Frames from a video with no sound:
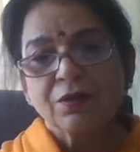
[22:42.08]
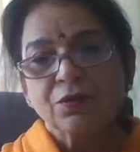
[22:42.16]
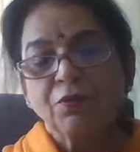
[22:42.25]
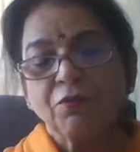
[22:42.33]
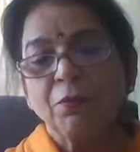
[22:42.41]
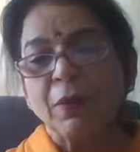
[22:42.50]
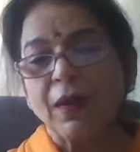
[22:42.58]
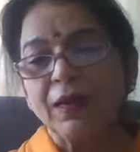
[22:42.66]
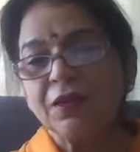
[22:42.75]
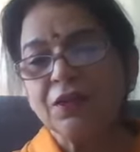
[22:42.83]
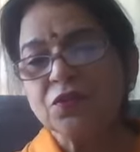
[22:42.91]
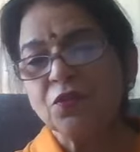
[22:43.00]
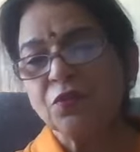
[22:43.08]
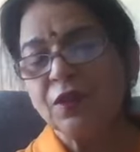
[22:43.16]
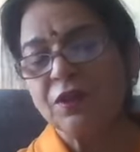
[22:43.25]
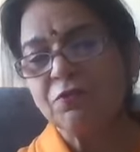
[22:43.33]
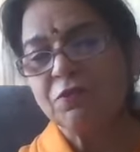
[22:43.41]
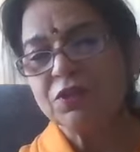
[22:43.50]
So if mind is
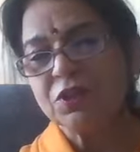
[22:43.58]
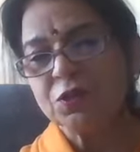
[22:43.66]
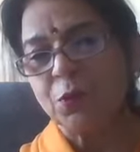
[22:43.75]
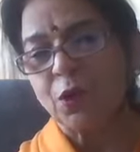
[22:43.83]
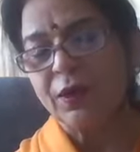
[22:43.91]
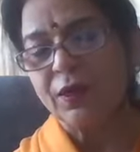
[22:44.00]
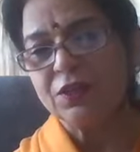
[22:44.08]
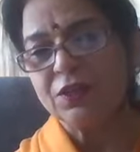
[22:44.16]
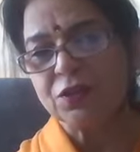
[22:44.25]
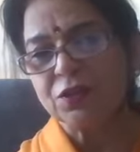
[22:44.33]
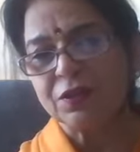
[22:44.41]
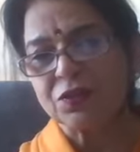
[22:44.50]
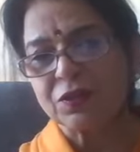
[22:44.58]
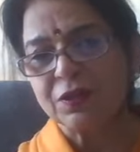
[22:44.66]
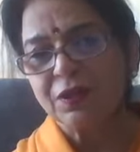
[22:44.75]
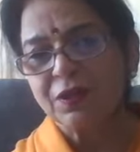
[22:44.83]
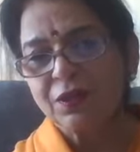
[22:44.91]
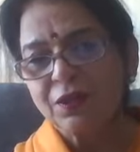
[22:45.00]
the one which has bondaged us,
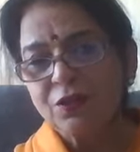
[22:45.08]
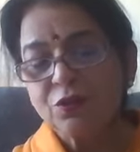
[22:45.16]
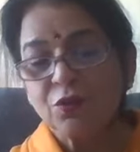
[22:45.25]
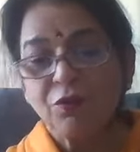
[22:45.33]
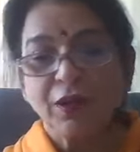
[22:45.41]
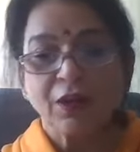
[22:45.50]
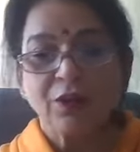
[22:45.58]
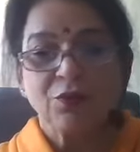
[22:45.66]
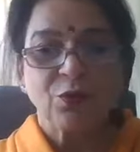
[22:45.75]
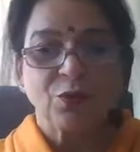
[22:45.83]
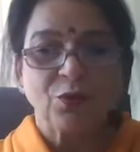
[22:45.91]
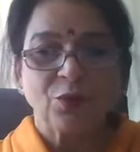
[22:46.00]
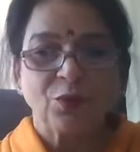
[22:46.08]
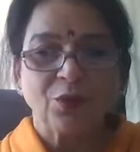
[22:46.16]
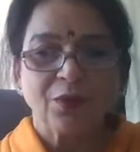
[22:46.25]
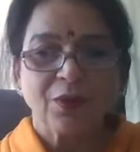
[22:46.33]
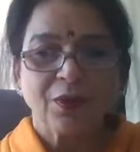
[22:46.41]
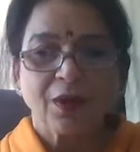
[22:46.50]
so we got to
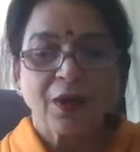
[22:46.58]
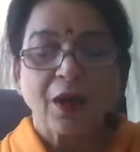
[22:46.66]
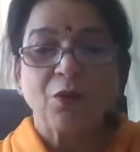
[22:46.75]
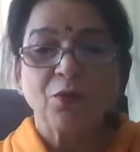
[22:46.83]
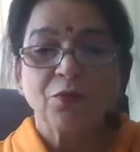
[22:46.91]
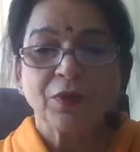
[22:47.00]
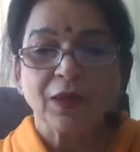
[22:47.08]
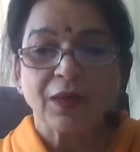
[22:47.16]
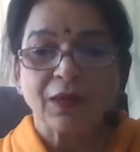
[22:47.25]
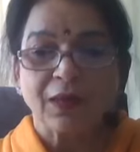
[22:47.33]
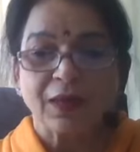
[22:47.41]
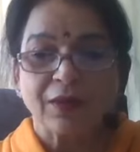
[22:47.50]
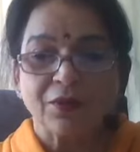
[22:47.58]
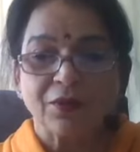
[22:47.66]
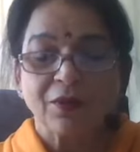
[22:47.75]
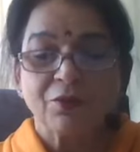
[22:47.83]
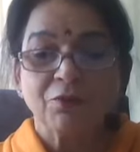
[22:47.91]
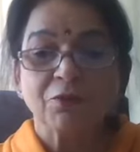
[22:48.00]
know how we're going to
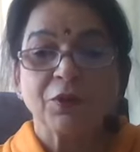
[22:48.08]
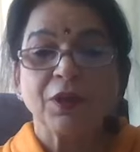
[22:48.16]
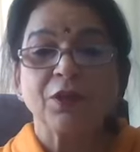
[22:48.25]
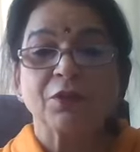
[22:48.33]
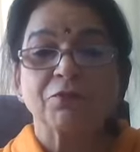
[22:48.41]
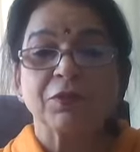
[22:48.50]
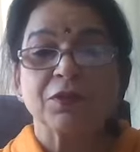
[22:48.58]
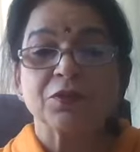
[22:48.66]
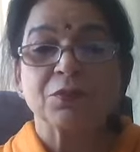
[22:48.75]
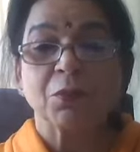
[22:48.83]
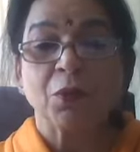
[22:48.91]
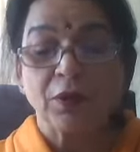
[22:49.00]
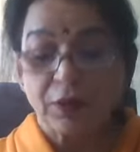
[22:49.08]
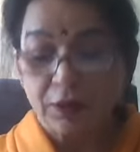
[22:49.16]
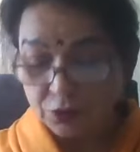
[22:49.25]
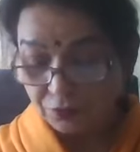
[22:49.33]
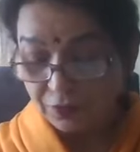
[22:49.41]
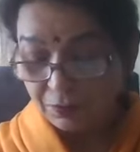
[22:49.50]
get free of this
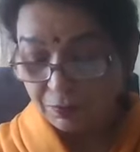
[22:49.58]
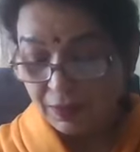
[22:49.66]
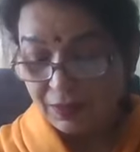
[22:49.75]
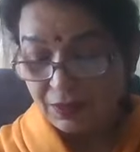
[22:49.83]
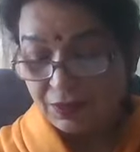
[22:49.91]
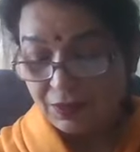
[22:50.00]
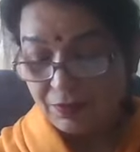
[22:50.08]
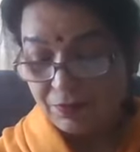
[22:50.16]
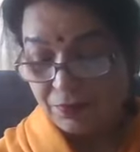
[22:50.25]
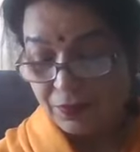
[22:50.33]
bondage of the mind.